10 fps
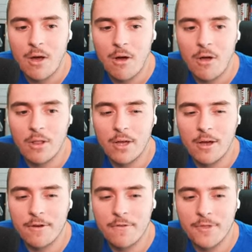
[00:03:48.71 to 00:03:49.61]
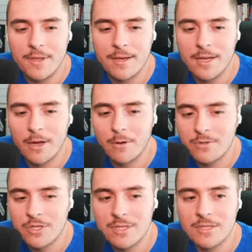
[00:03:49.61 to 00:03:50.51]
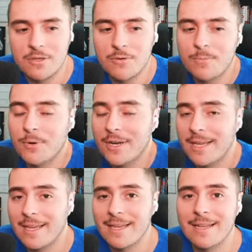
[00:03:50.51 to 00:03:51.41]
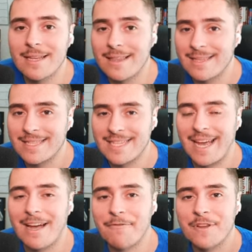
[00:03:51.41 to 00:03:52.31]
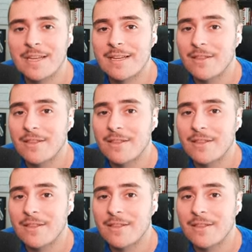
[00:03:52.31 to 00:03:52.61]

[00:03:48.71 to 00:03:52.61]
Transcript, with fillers: all of the coaches you bring in the staff,